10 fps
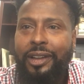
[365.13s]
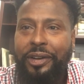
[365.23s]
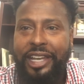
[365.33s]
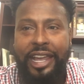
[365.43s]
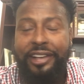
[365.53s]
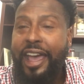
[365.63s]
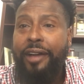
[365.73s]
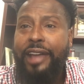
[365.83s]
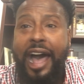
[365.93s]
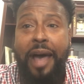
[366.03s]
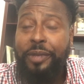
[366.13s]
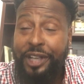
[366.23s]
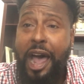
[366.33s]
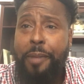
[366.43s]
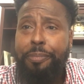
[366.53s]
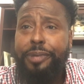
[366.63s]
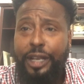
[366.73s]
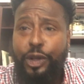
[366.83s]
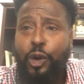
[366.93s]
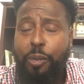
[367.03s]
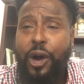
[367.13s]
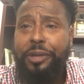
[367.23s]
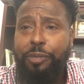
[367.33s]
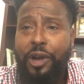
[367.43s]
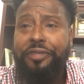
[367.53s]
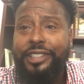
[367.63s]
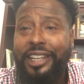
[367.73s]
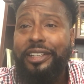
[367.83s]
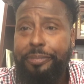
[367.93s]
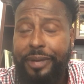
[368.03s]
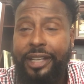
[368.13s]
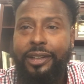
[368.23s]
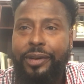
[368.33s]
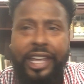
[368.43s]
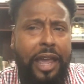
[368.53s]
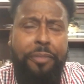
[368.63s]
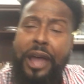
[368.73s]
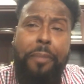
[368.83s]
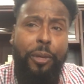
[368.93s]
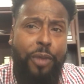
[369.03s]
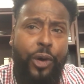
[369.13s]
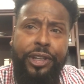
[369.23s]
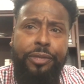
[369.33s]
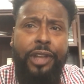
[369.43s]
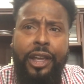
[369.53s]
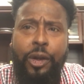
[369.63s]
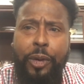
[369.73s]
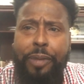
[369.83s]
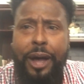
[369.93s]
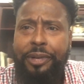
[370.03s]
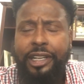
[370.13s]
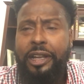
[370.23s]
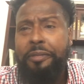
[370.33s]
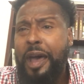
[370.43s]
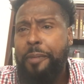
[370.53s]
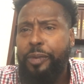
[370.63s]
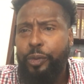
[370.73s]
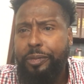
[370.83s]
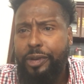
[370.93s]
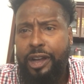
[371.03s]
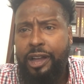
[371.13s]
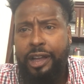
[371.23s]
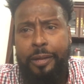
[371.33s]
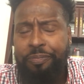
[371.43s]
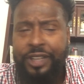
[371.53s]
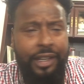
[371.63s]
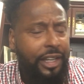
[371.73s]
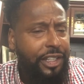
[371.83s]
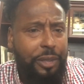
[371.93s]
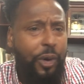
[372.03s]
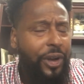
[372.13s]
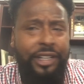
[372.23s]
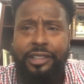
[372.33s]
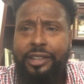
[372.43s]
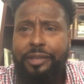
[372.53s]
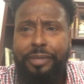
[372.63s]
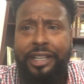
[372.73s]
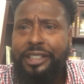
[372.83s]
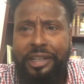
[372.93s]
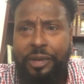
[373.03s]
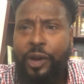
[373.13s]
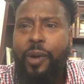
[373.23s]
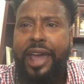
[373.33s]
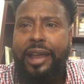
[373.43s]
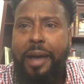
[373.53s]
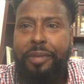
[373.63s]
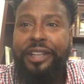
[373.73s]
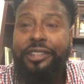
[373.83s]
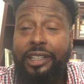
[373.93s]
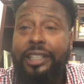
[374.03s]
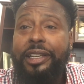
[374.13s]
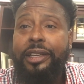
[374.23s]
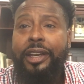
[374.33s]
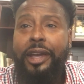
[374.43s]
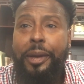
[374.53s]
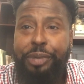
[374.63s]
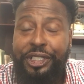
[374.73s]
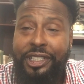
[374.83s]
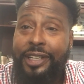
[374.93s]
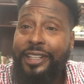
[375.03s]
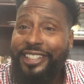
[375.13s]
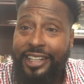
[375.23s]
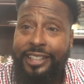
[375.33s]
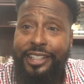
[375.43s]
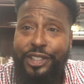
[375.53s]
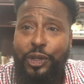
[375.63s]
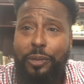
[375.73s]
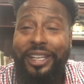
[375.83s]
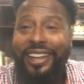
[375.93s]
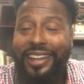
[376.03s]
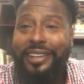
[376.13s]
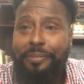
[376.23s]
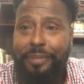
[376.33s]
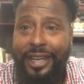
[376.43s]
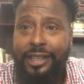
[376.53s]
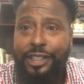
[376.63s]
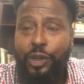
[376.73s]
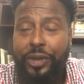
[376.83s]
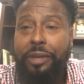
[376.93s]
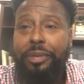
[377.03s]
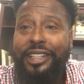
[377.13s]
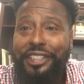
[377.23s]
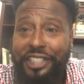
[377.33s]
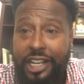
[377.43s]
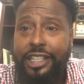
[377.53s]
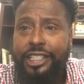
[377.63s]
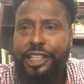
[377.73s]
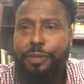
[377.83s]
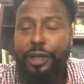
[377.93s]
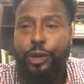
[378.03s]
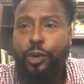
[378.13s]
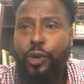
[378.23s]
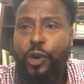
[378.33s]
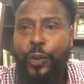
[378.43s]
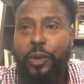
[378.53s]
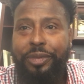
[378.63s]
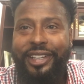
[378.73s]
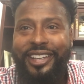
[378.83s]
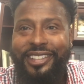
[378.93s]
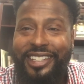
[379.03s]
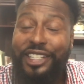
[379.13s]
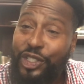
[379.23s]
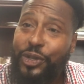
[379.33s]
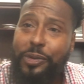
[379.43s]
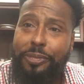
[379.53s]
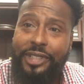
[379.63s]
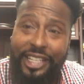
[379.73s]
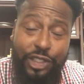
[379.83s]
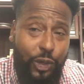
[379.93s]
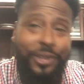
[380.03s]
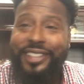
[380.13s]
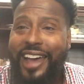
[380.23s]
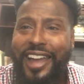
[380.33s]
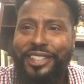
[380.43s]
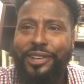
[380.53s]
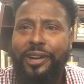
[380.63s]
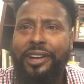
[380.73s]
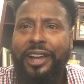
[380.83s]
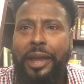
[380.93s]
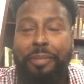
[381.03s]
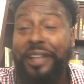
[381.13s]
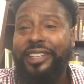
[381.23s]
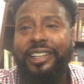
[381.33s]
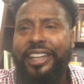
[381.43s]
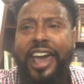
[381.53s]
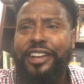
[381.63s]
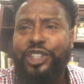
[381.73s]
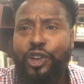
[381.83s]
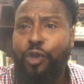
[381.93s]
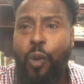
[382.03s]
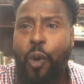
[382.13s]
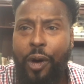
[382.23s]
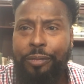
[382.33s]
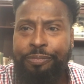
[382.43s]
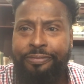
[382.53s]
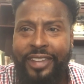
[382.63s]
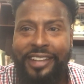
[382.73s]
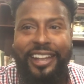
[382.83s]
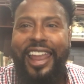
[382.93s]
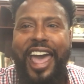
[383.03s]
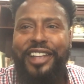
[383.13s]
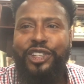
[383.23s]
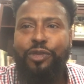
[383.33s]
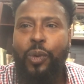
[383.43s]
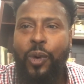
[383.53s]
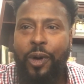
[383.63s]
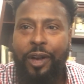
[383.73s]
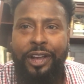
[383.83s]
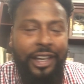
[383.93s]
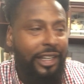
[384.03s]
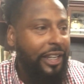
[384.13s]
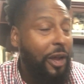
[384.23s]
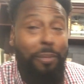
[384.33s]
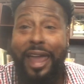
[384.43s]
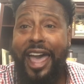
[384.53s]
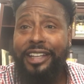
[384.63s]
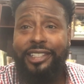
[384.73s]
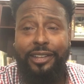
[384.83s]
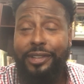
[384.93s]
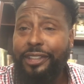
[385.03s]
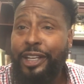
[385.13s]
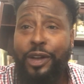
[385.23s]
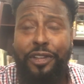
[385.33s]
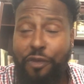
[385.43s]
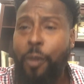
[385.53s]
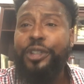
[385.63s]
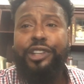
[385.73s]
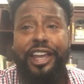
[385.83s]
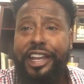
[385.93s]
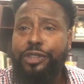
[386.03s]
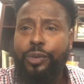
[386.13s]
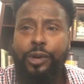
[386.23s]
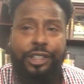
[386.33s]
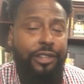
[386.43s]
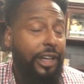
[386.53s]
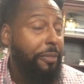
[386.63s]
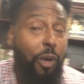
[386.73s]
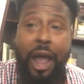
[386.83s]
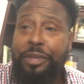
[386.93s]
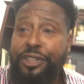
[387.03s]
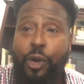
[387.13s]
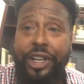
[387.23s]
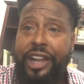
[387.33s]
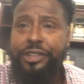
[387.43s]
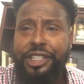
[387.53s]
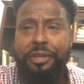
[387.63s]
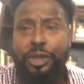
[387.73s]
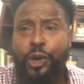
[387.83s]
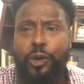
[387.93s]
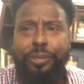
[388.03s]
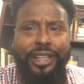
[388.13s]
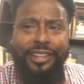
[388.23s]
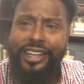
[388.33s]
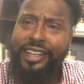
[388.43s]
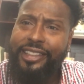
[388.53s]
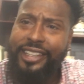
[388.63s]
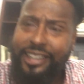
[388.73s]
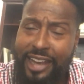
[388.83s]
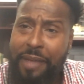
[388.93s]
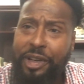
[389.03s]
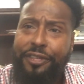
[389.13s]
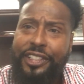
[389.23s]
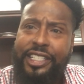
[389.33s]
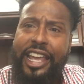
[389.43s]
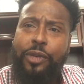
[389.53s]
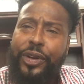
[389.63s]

Okay, now I'm a non-political party preference independent. Okay, I'm not promoting Republican. I'm not um, supporting being a Democrat. I'm basically pushing an agenda to be independent, so we can be the judge in this political courtroom because these two these two sides are basically out of civil war. In the last civil war, you know, blacks, the, you know, the former slaves was uh, promised 40 acres and a mule, but look at the climate of today.